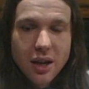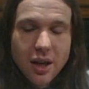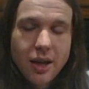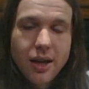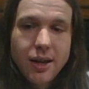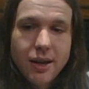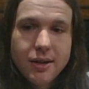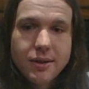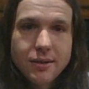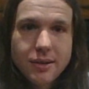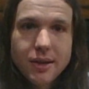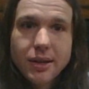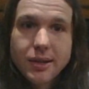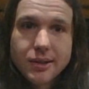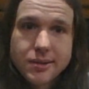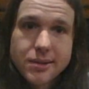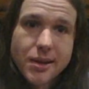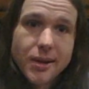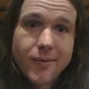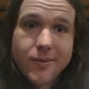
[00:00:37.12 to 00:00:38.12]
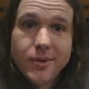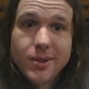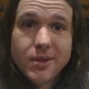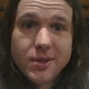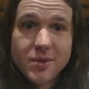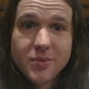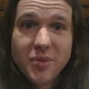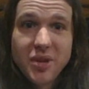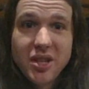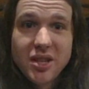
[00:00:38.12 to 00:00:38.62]
and as
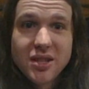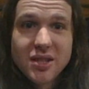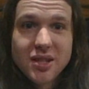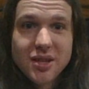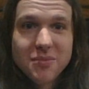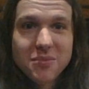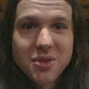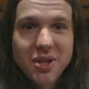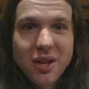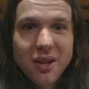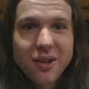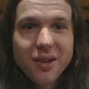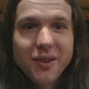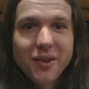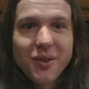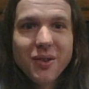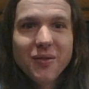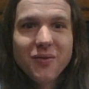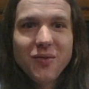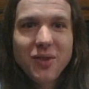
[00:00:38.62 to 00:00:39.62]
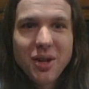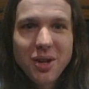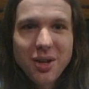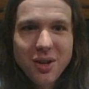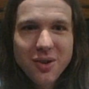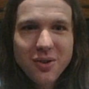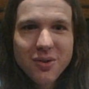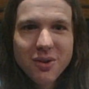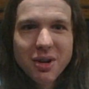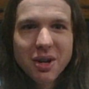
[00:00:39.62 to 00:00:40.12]
evidenced by the subtitle of the
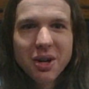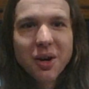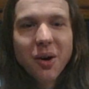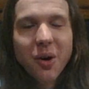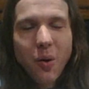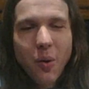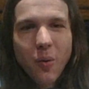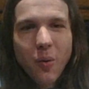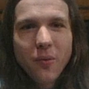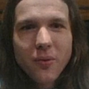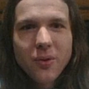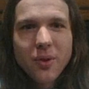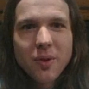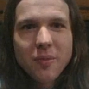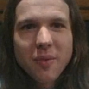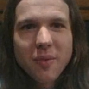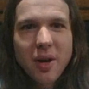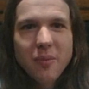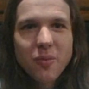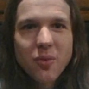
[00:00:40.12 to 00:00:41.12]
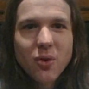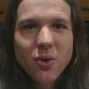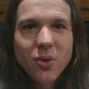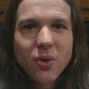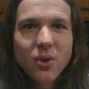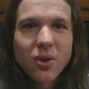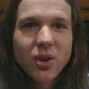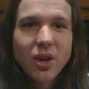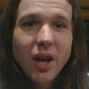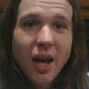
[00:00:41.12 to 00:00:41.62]
video, hopefully my
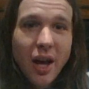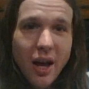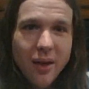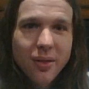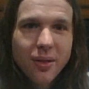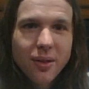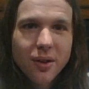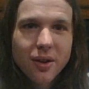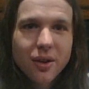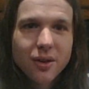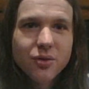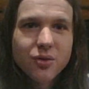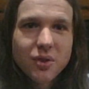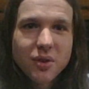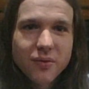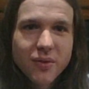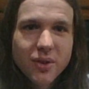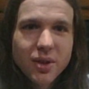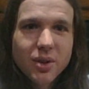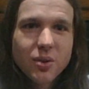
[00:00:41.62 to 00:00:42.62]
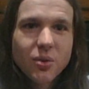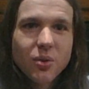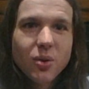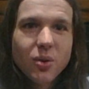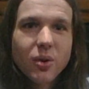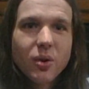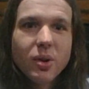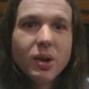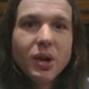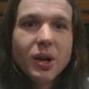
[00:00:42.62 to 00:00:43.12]
more Catholic driven
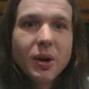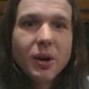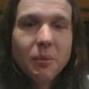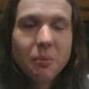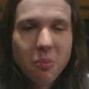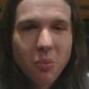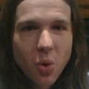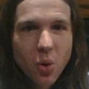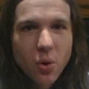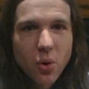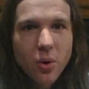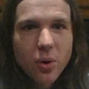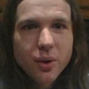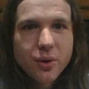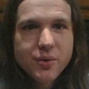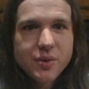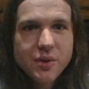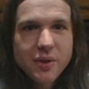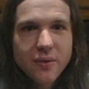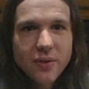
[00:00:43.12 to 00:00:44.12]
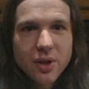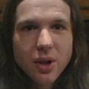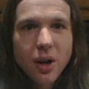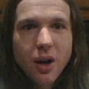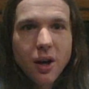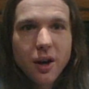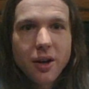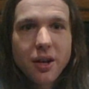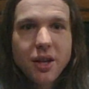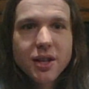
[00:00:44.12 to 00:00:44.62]
or moral driven
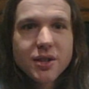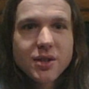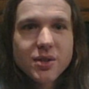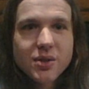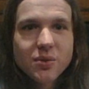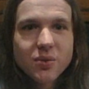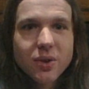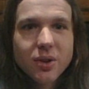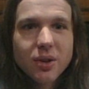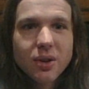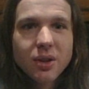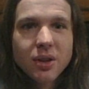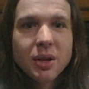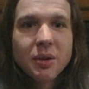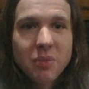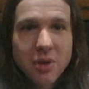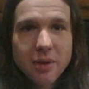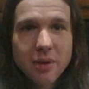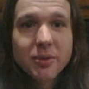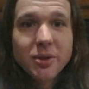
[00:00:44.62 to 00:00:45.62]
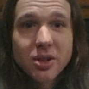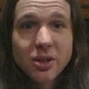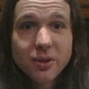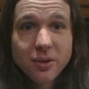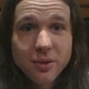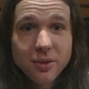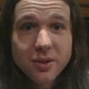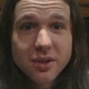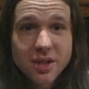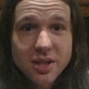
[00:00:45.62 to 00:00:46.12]
audience will be able to
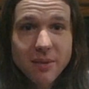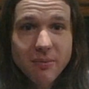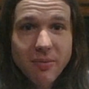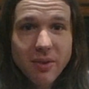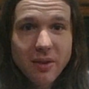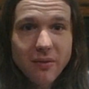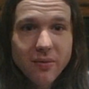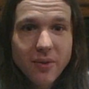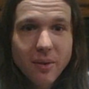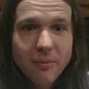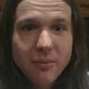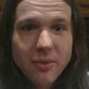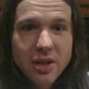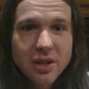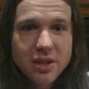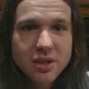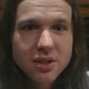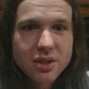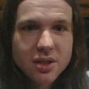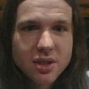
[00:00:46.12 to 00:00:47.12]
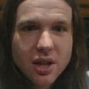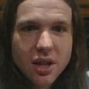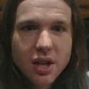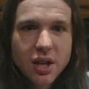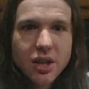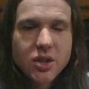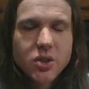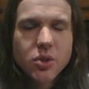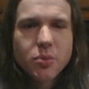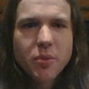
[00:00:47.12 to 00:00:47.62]
learn something from this.
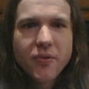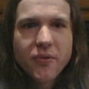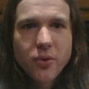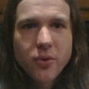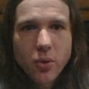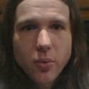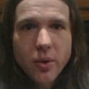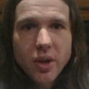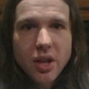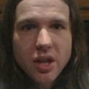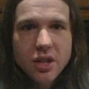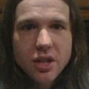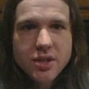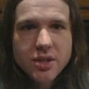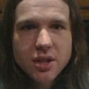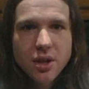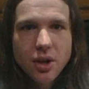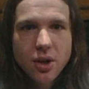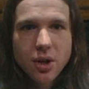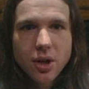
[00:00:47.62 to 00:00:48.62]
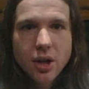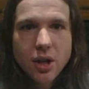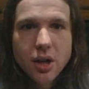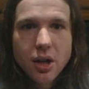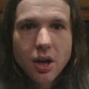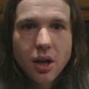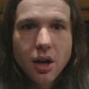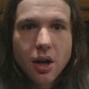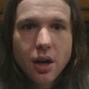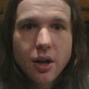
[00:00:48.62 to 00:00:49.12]
So before we get
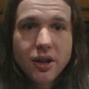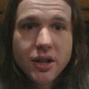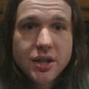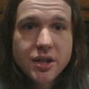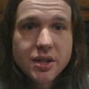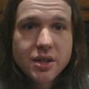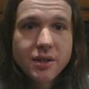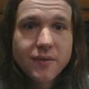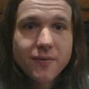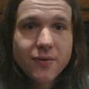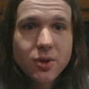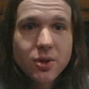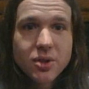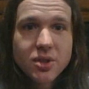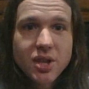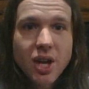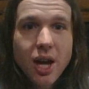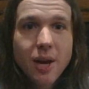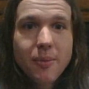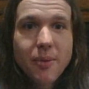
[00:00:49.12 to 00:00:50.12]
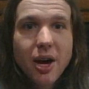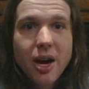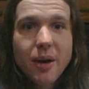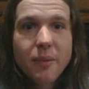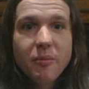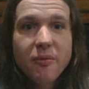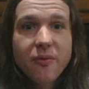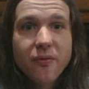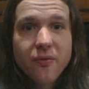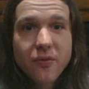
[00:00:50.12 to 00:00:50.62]
started, uh, this is the first time
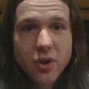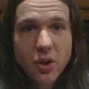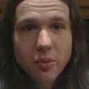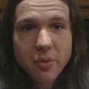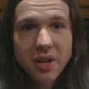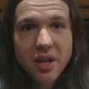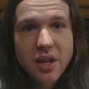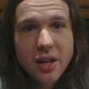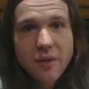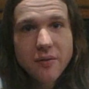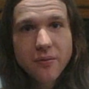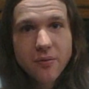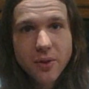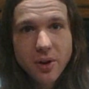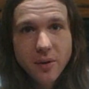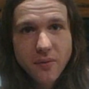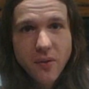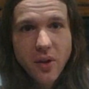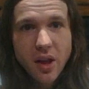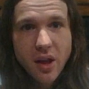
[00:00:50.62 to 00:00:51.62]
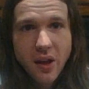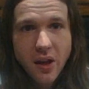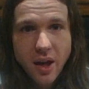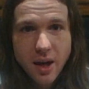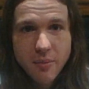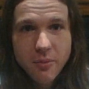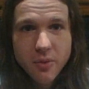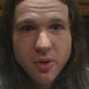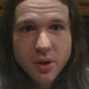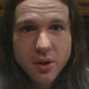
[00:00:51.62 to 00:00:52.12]
I'm filming in front of the
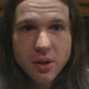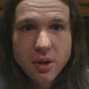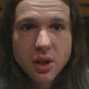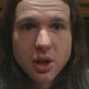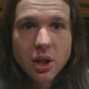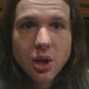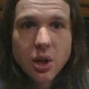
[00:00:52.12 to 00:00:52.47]
camera